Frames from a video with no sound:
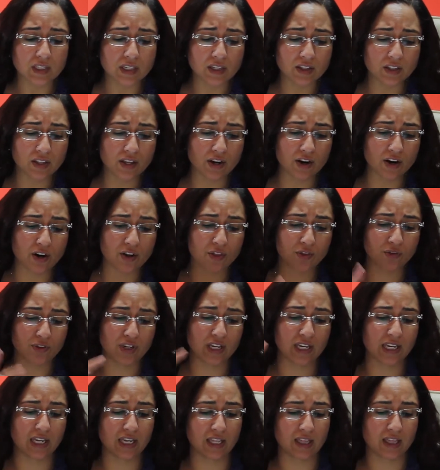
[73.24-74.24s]
there are
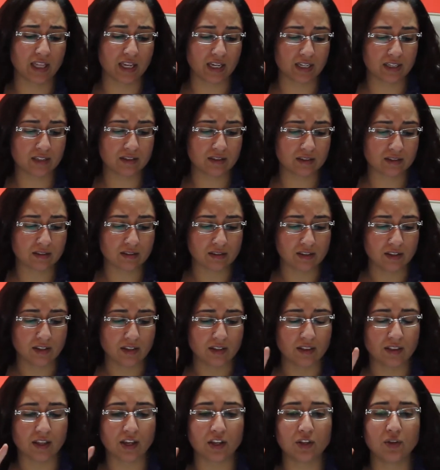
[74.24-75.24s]
three key things
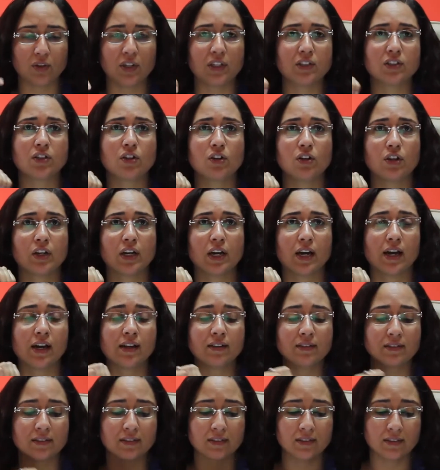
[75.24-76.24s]
that you need to look
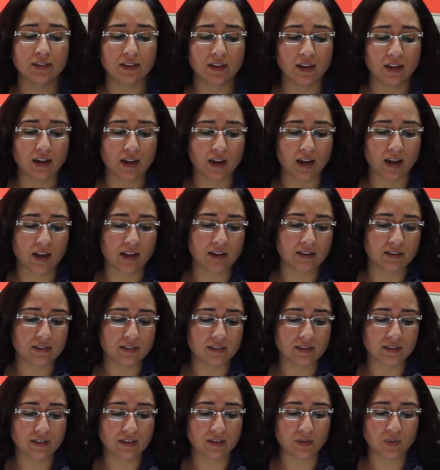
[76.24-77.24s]
at
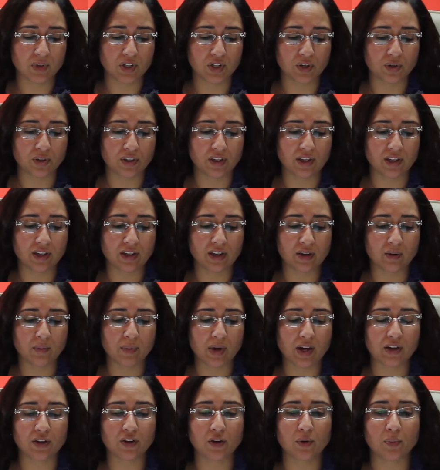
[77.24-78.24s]
and when you're thinking
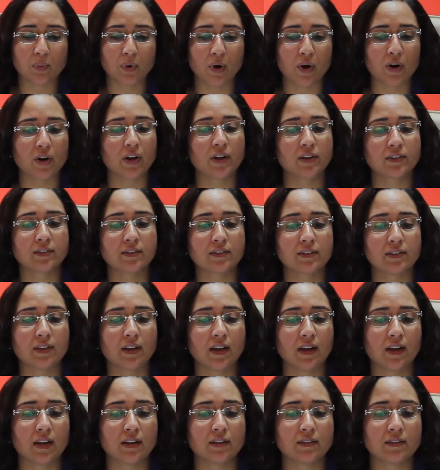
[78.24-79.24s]
about your product
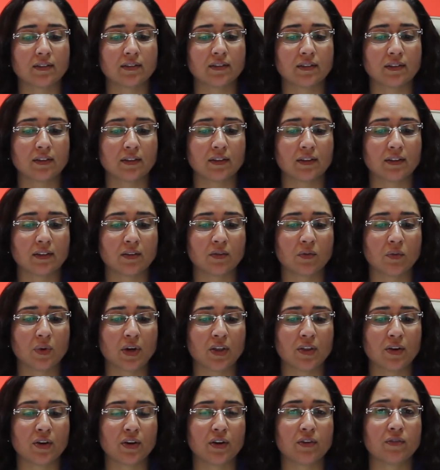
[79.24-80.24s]
and
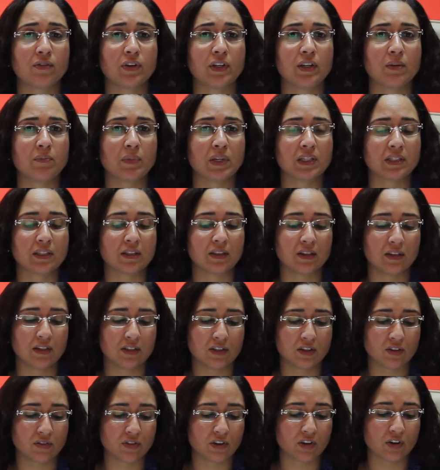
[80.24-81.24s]
whether it really meets the
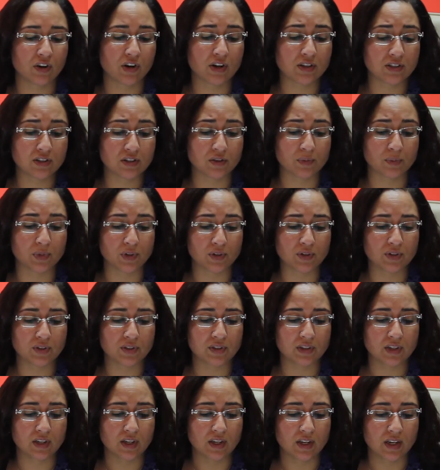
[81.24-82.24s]
needs of your
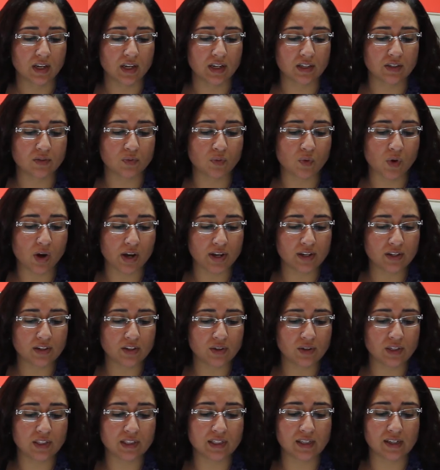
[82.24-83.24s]
customers is, one,
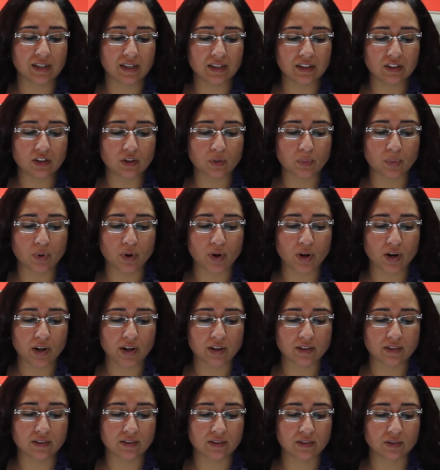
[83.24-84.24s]
you need to link your
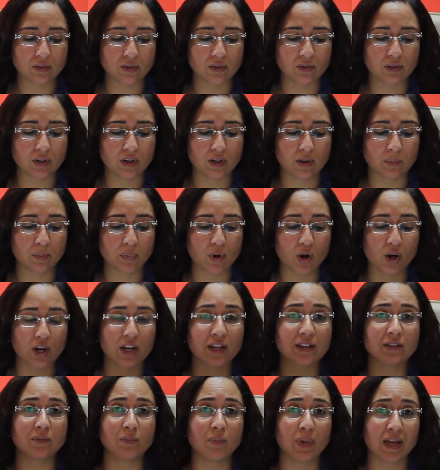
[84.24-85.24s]
product to
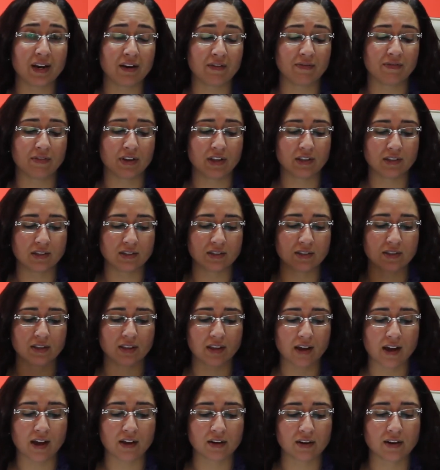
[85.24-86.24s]
product benefits, to
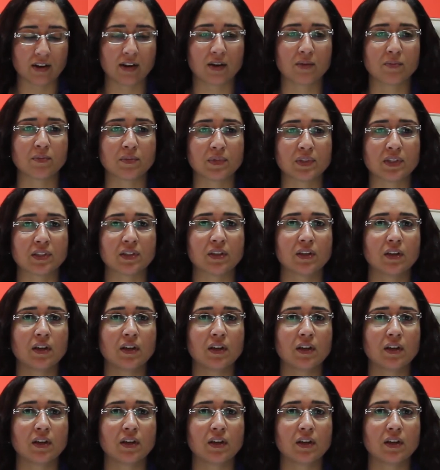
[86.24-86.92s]
the outcomes